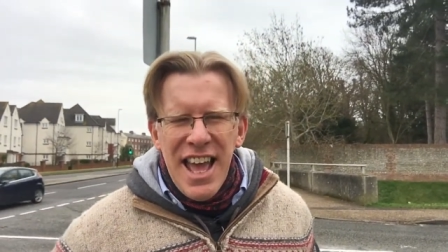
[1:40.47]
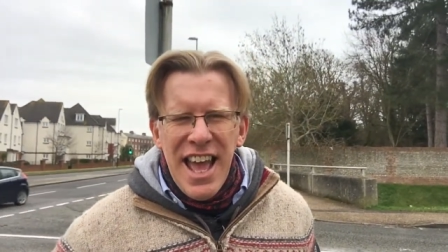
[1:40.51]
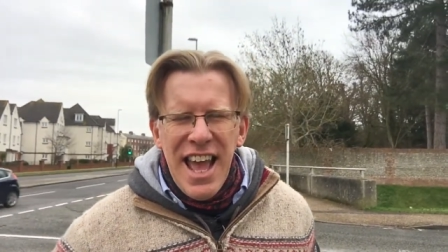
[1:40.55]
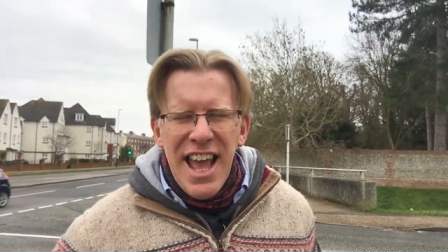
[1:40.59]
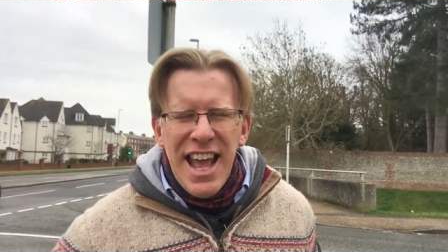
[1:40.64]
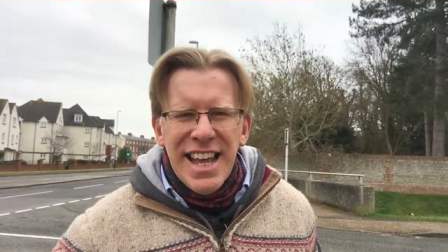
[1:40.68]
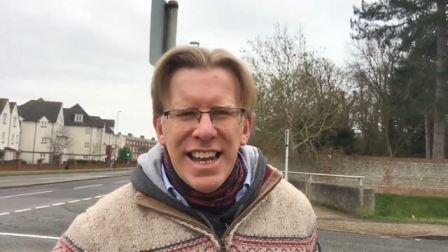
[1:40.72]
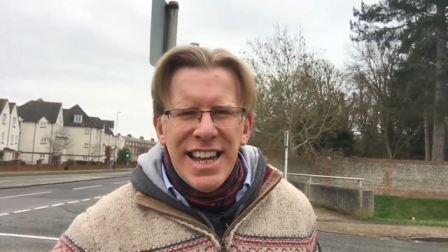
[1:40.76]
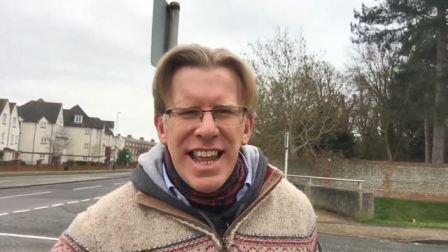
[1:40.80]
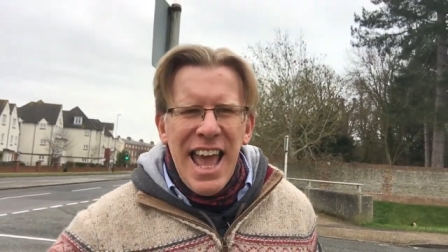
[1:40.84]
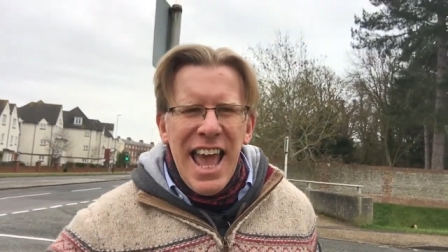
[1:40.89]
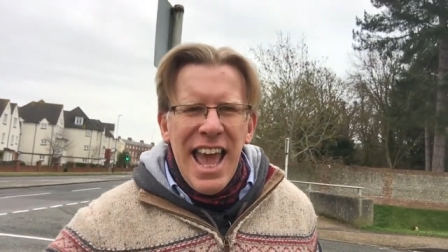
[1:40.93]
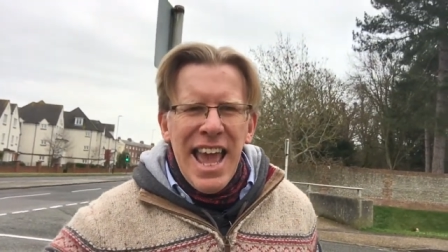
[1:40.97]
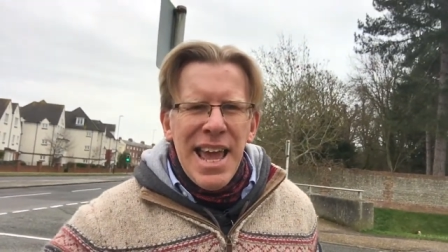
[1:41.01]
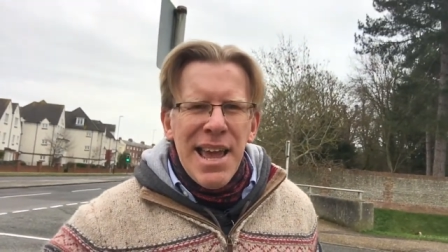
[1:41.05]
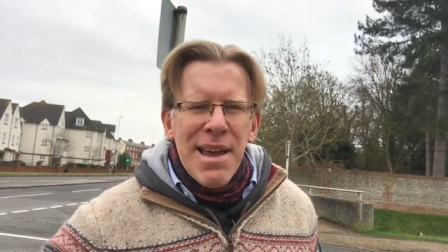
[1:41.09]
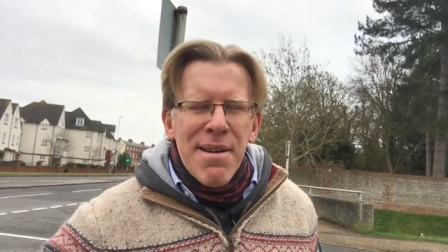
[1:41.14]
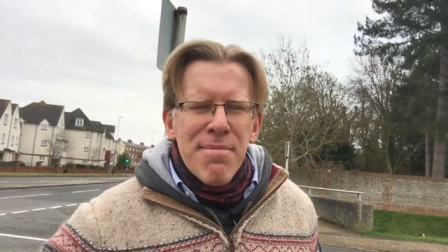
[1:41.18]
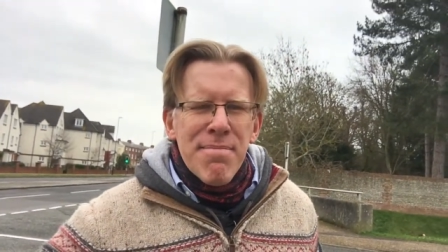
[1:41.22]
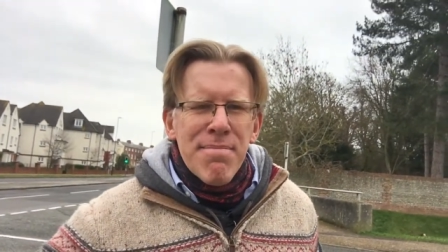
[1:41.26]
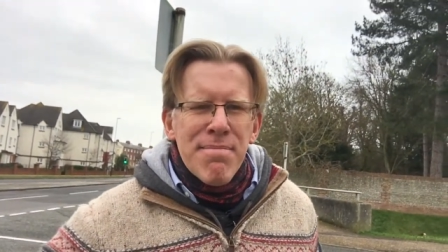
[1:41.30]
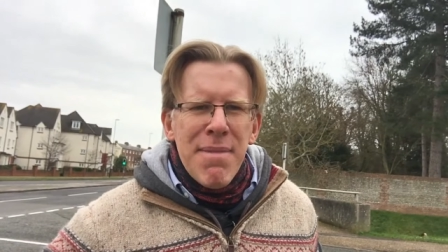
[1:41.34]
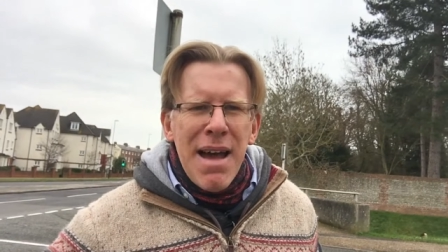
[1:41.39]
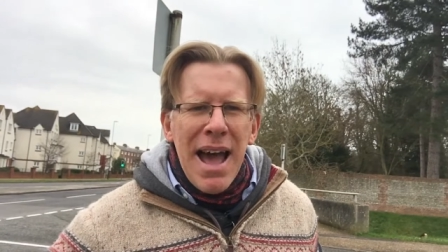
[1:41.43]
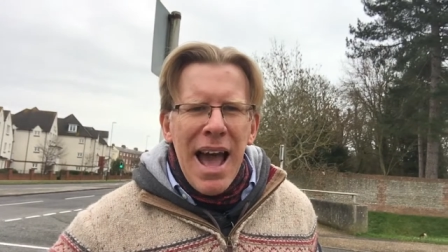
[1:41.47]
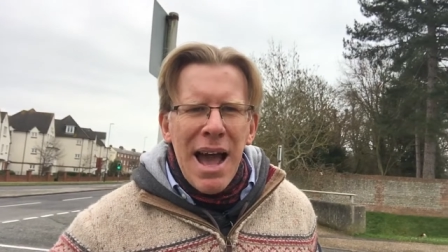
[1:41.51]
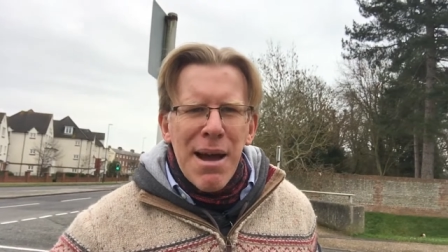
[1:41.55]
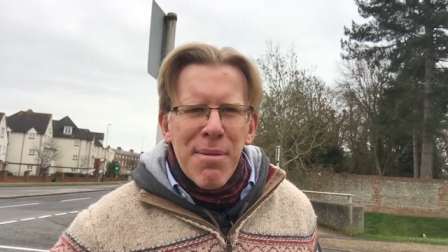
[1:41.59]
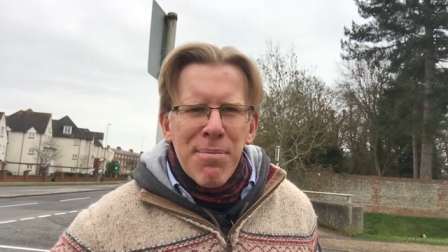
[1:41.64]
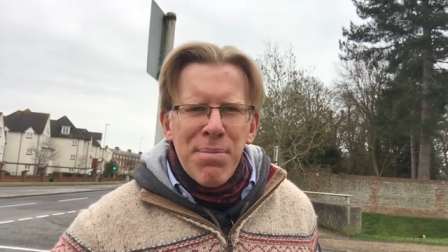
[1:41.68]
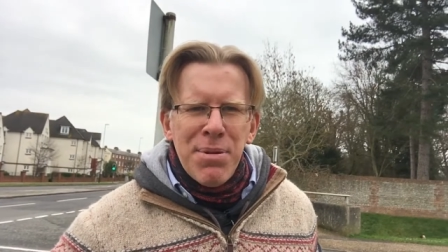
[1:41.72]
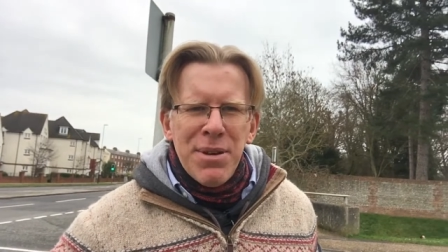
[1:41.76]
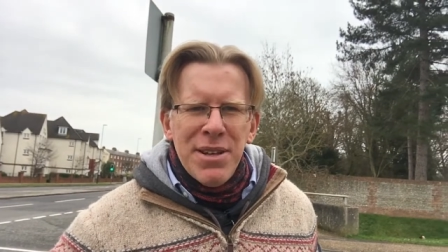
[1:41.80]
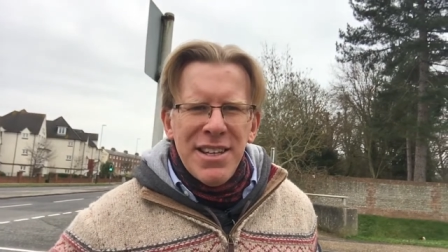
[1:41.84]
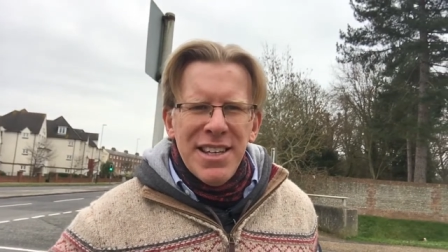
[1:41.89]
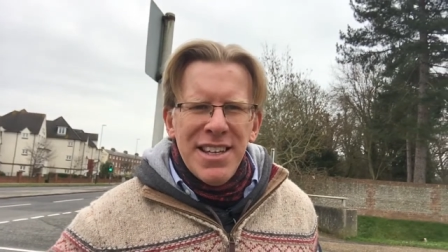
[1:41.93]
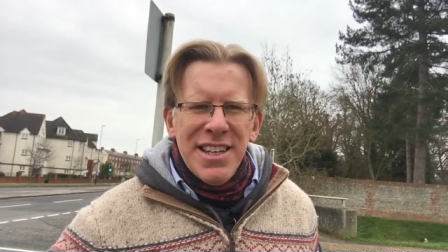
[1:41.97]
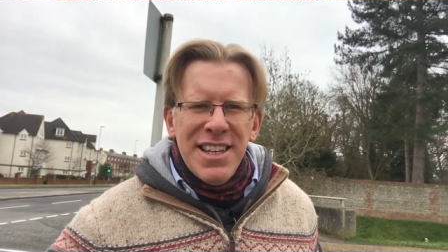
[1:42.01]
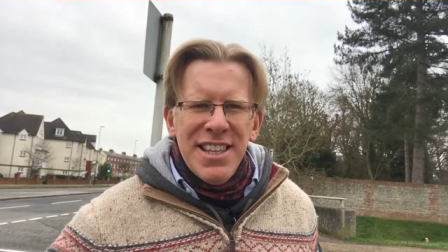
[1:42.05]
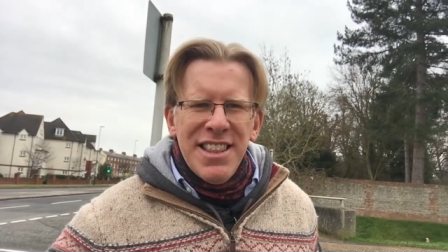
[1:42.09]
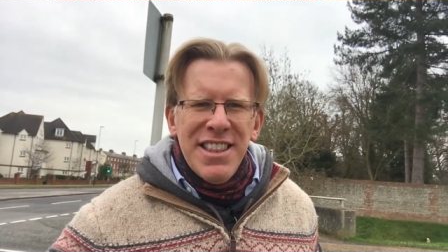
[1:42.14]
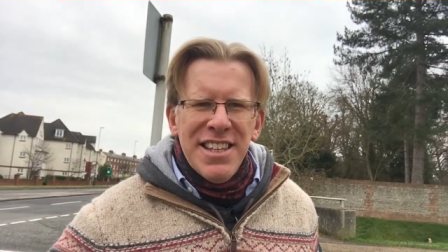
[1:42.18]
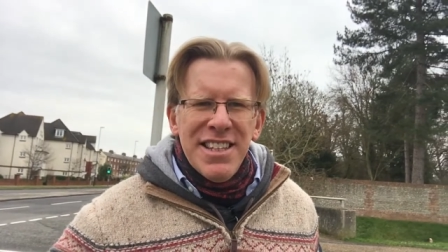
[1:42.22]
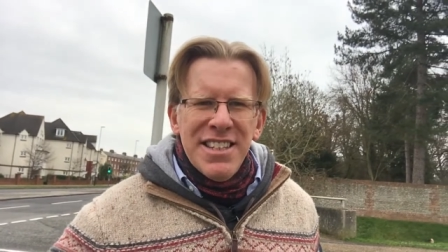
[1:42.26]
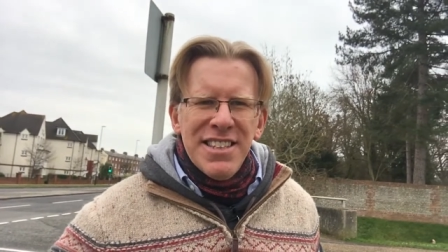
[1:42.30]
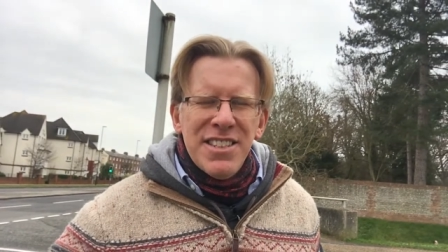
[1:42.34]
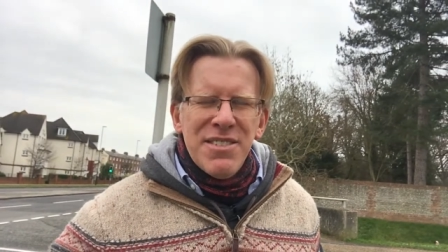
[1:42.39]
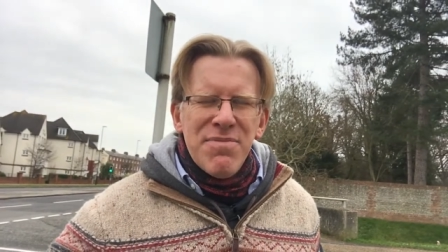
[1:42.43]
in a map
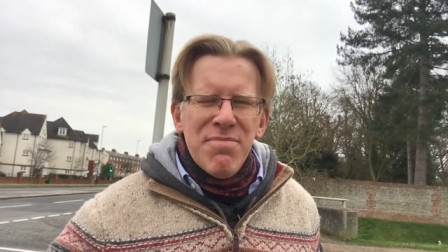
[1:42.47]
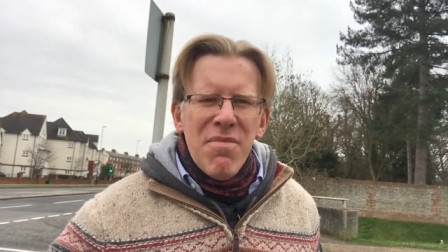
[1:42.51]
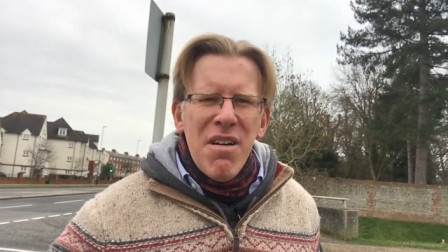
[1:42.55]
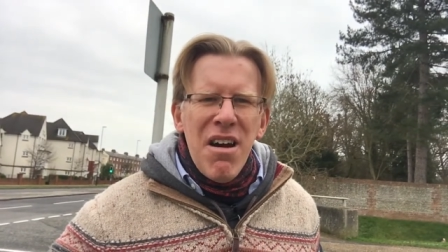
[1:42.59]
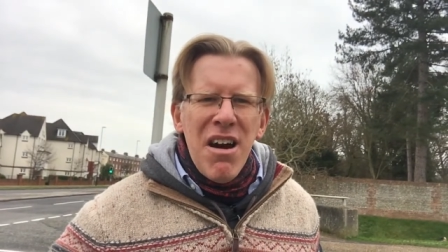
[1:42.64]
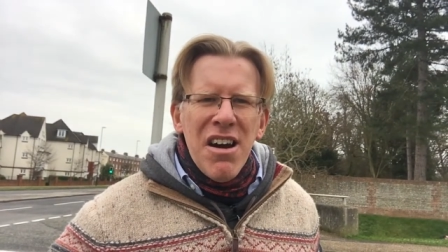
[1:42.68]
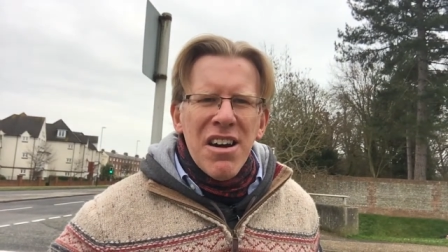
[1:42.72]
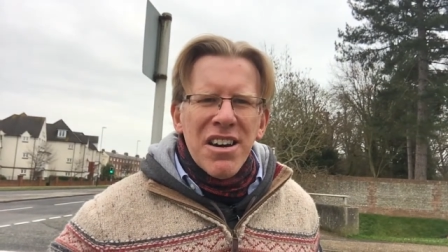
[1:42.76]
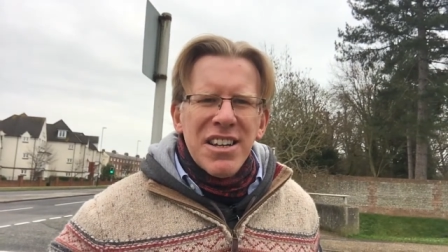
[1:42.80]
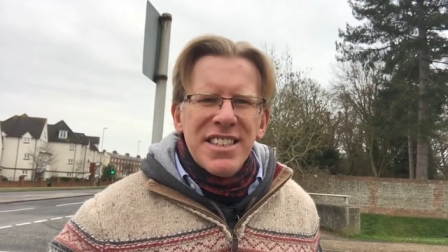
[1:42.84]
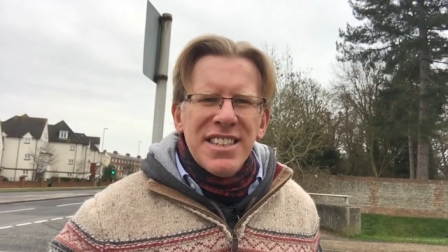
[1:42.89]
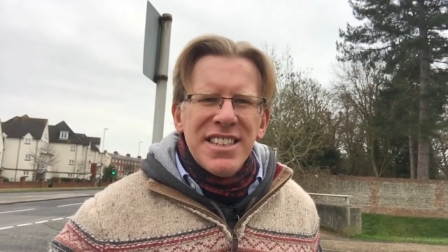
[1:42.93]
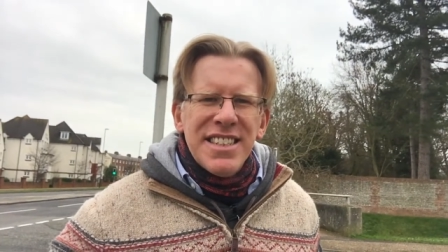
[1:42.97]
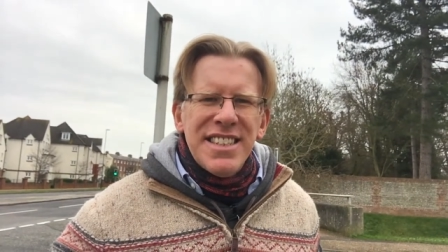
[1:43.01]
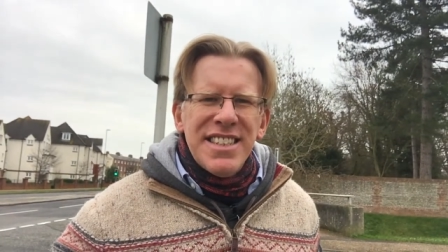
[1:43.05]
that's marked